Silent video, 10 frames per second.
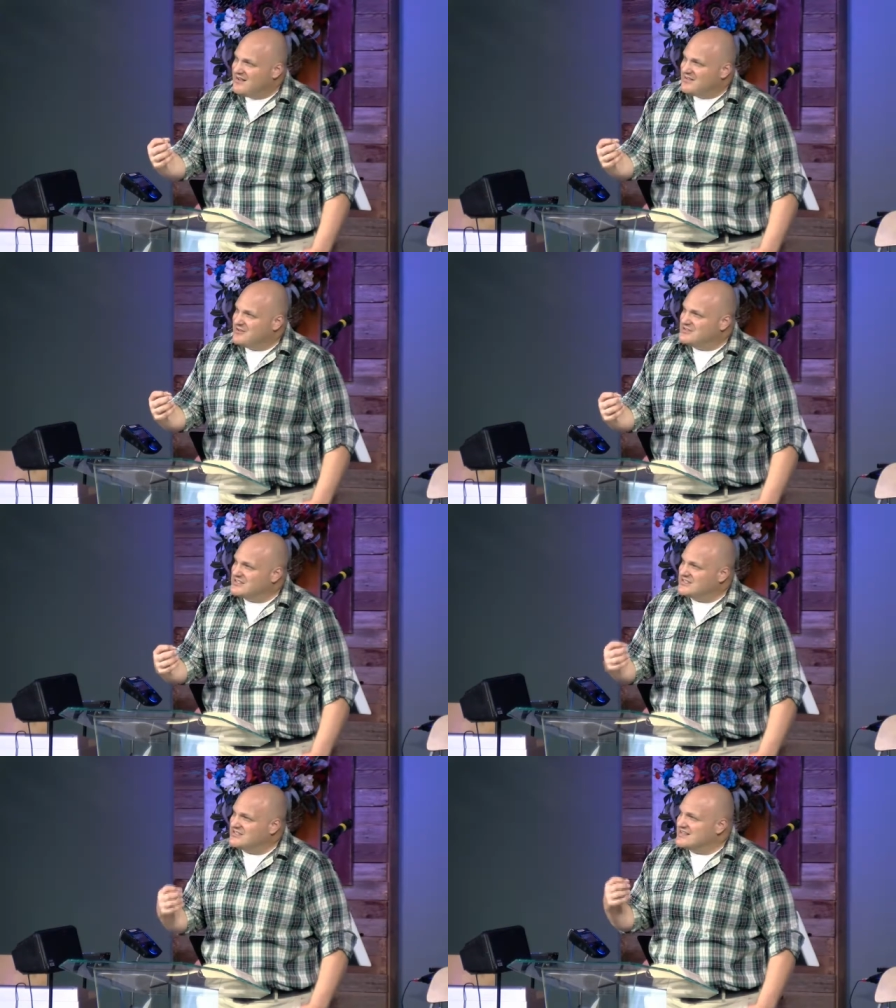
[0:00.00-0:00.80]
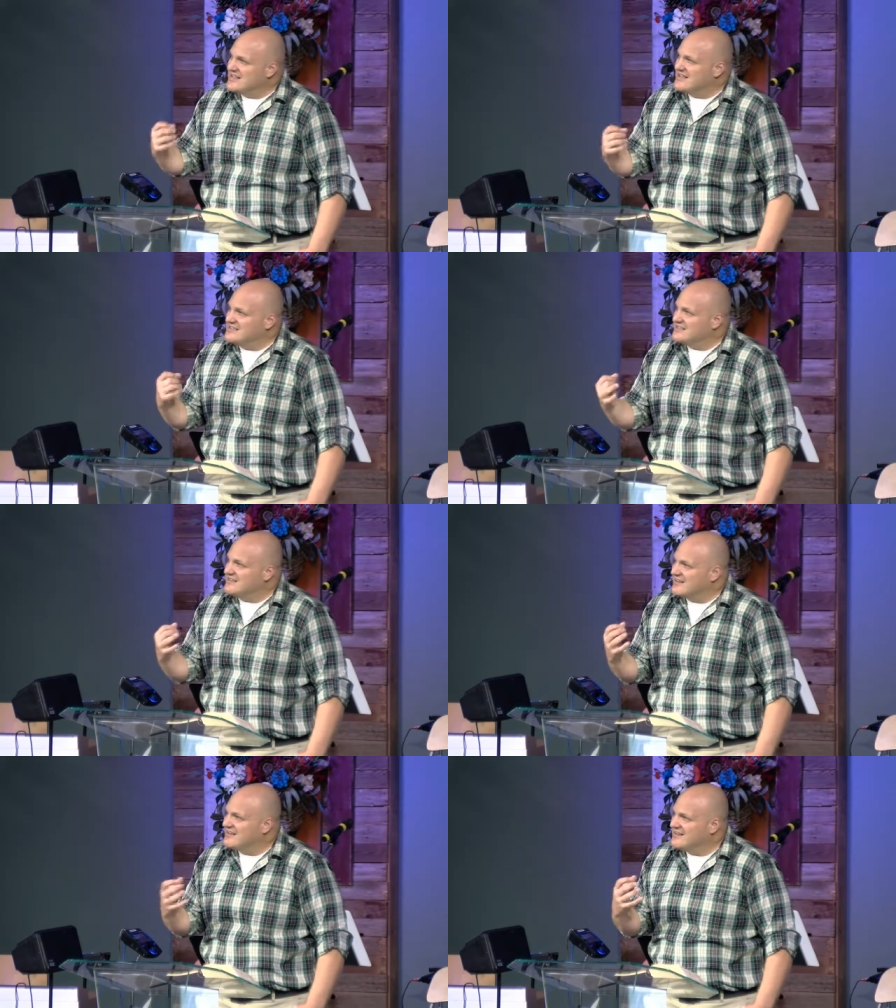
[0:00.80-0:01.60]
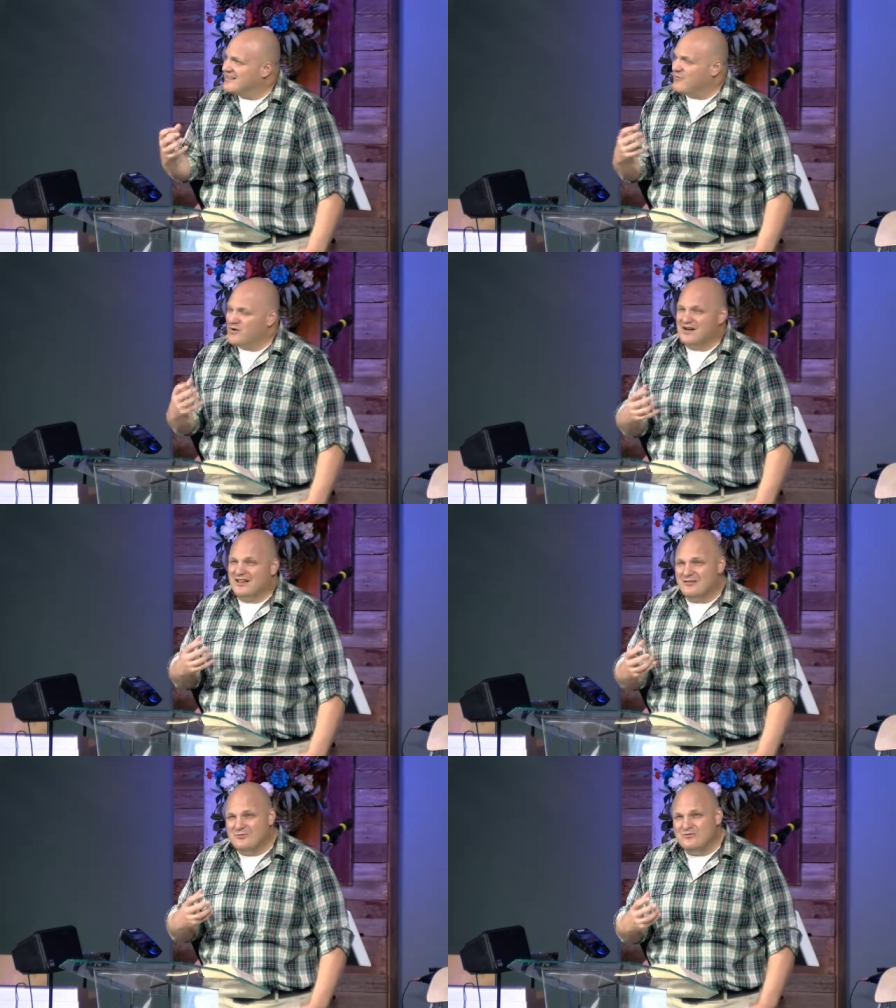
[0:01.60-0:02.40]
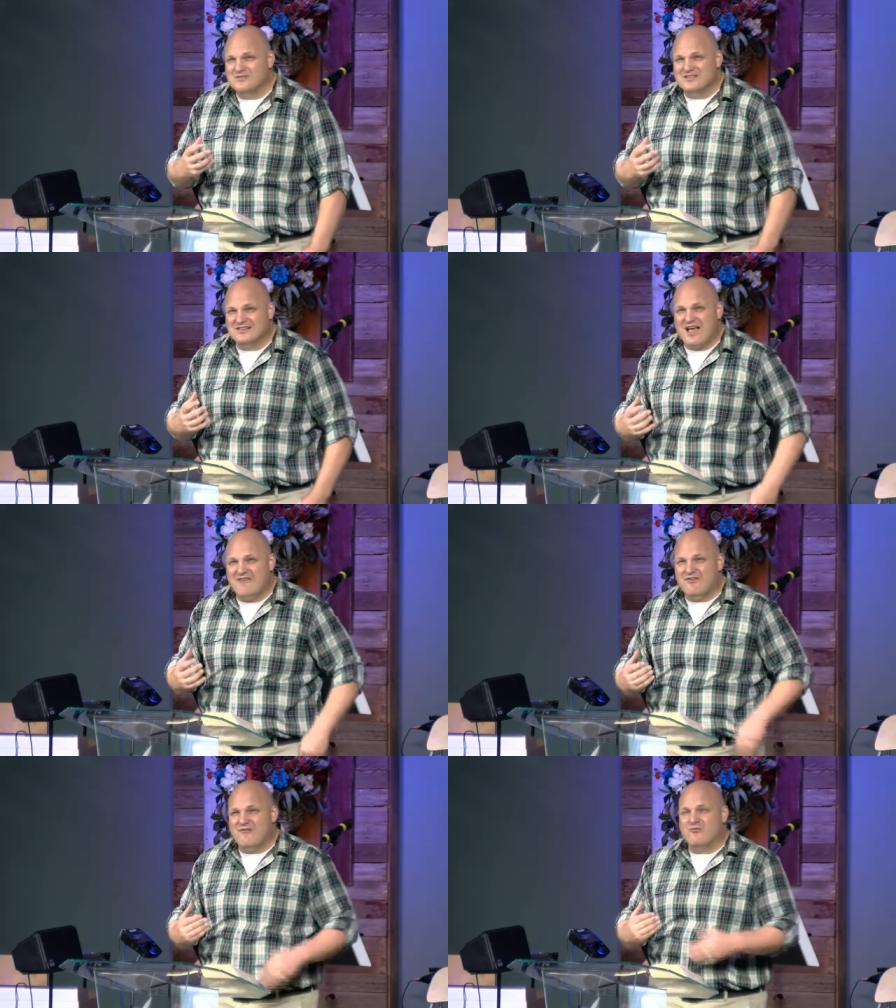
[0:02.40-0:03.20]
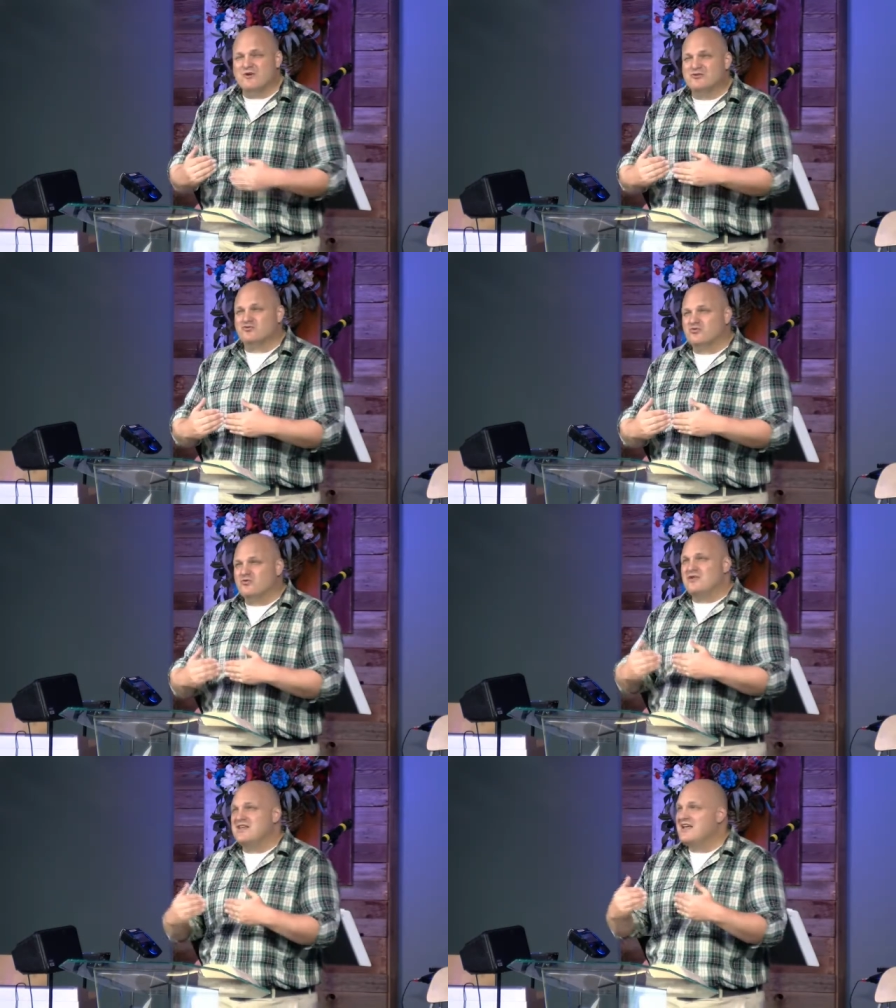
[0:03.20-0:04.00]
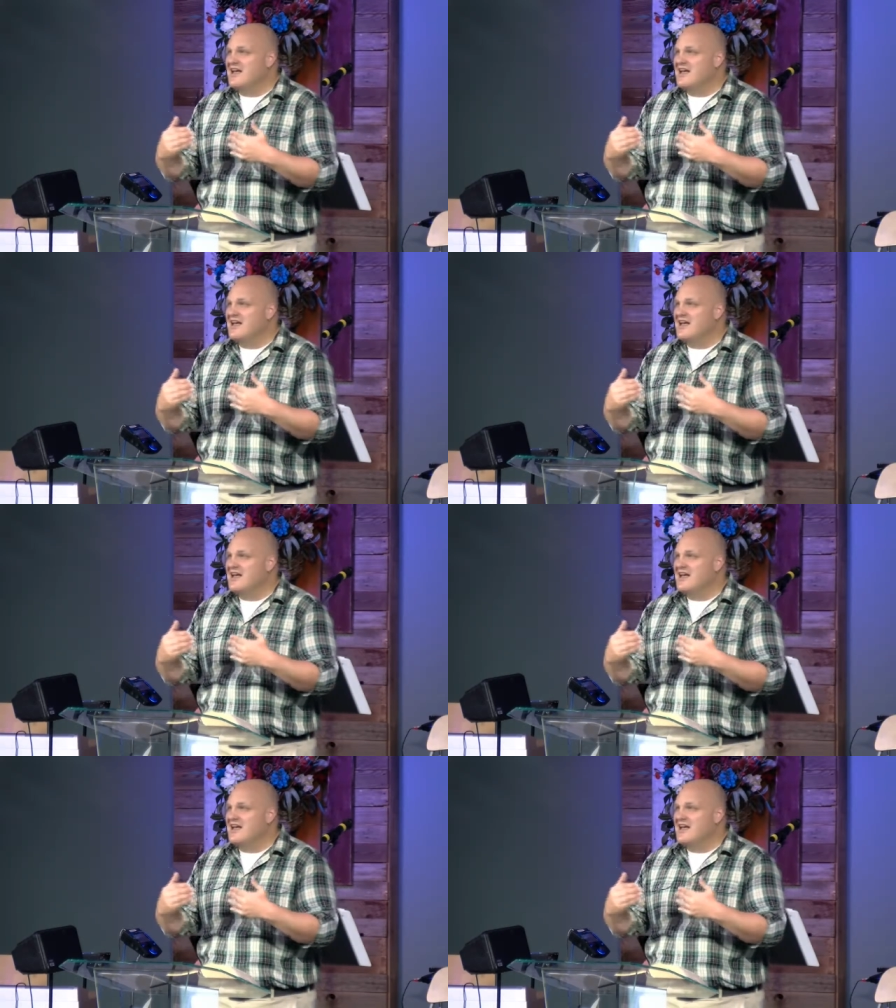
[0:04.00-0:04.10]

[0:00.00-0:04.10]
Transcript: there's just things that we're going to lose in life if we truly